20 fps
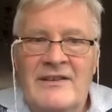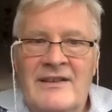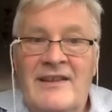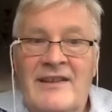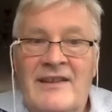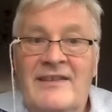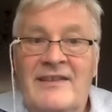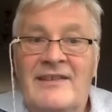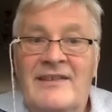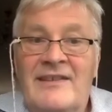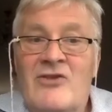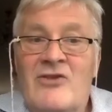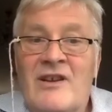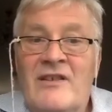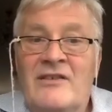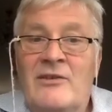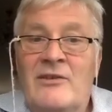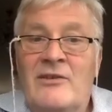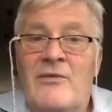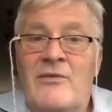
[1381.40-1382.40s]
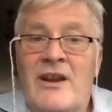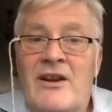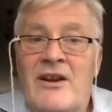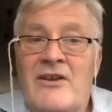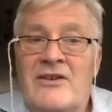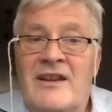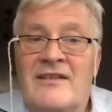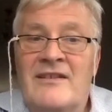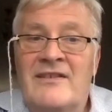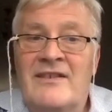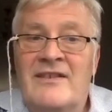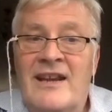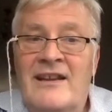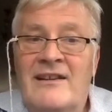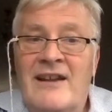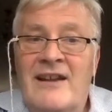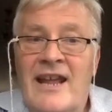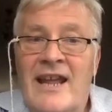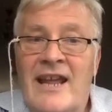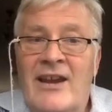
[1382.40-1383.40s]
the stress of learning a second
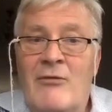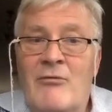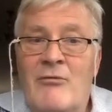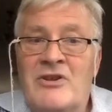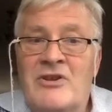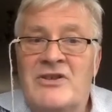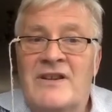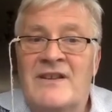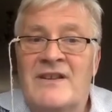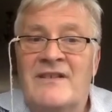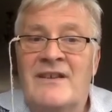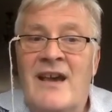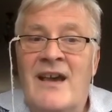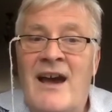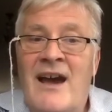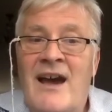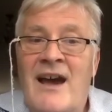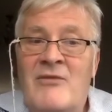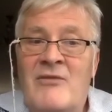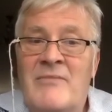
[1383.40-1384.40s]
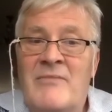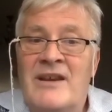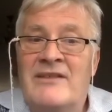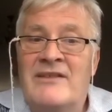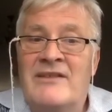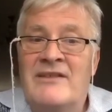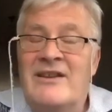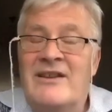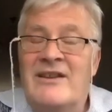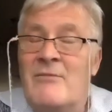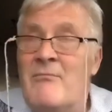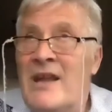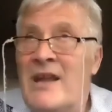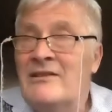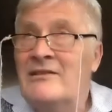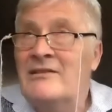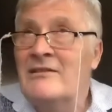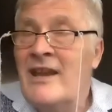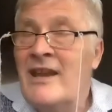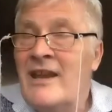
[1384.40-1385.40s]
language is harming their
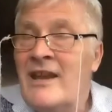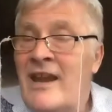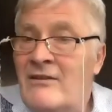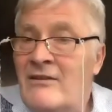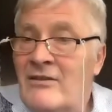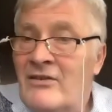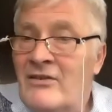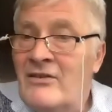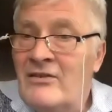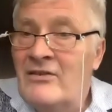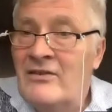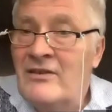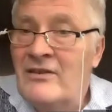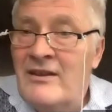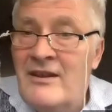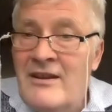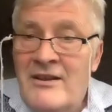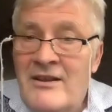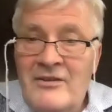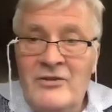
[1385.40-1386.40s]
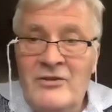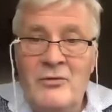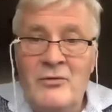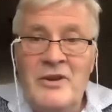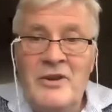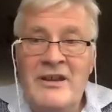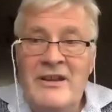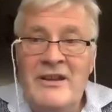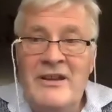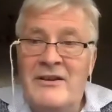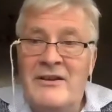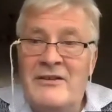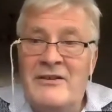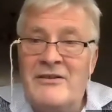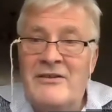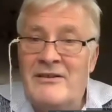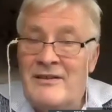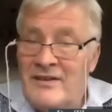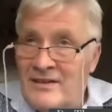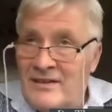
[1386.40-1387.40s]
mental health. So
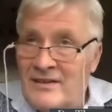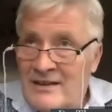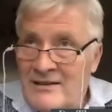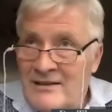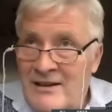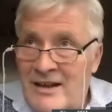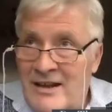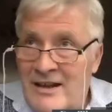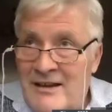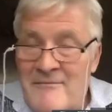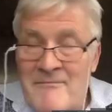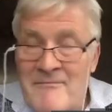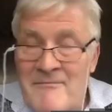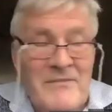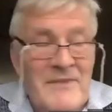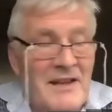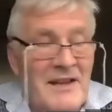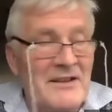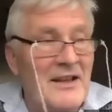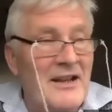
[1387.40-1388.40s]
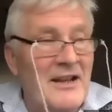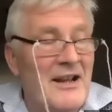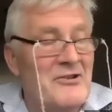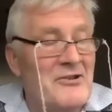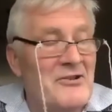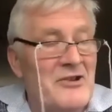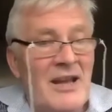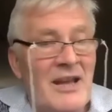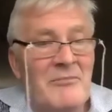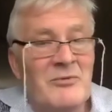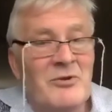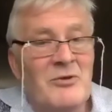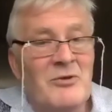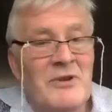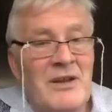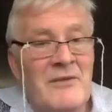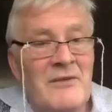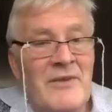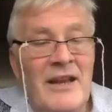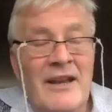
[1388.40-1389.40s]
here, suddenly, in the country I happen to
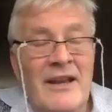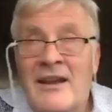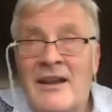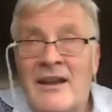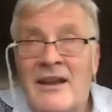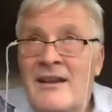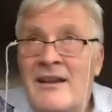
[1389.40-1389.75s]
live in,